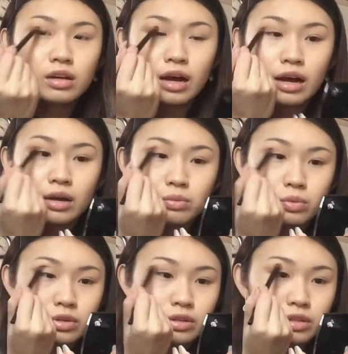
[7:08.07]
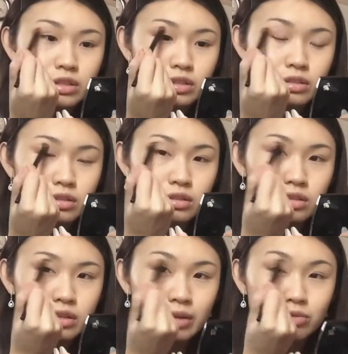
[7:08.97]
I would
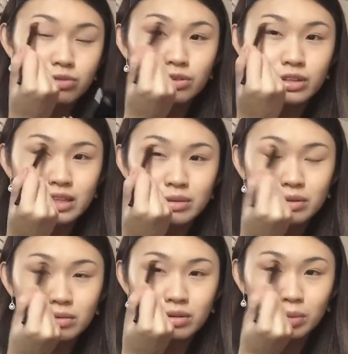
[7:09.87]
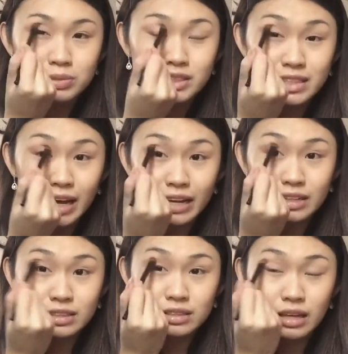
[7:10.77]
get really upset,
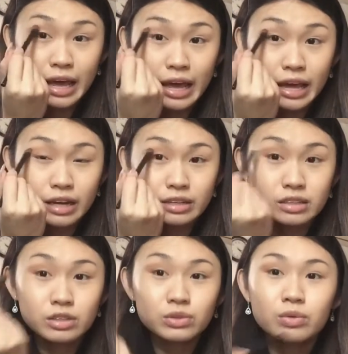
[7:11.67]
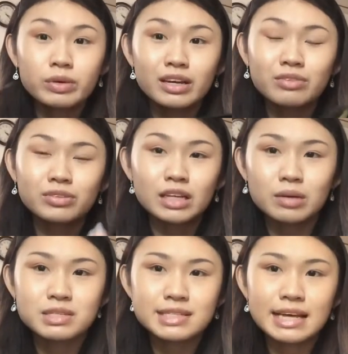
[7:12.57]
and you know when you get really
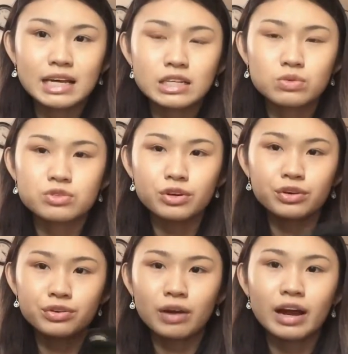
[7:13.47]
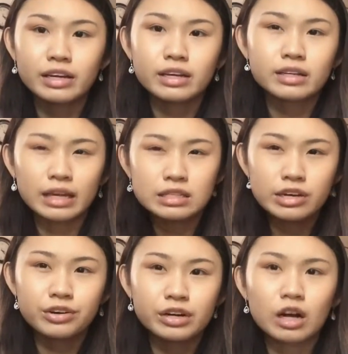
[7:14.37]
upset, you start crying, like
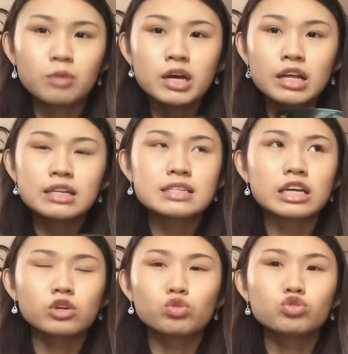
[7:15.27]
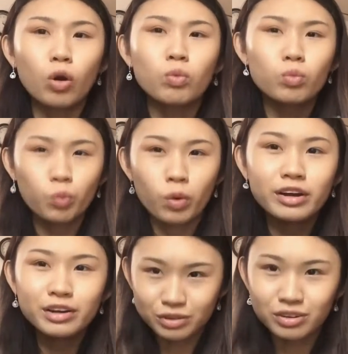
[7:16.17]
tearing up. It's like you don't want
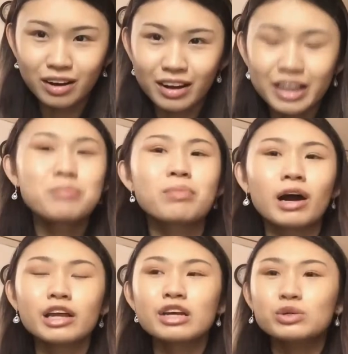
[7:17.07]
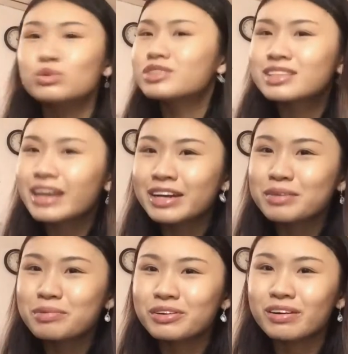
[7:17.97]
to cry, but you just end
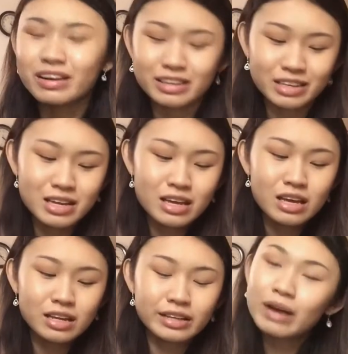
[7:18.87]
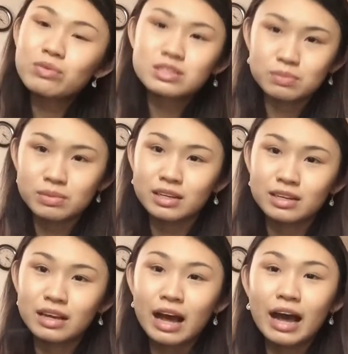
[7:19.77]
up crying. That was me.
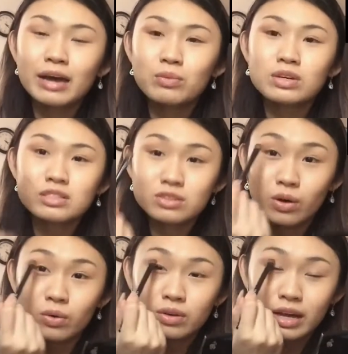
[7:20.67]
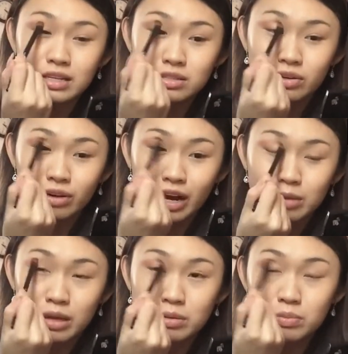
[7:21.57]
I was known as the
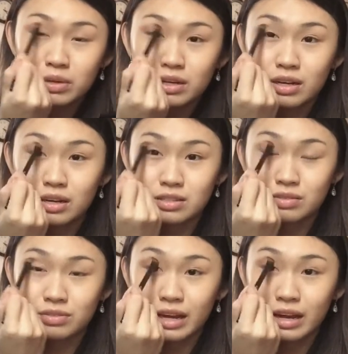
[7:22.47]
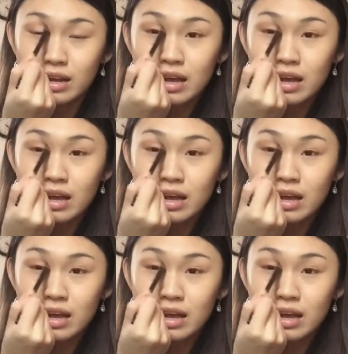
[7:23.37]
crybaby because of that.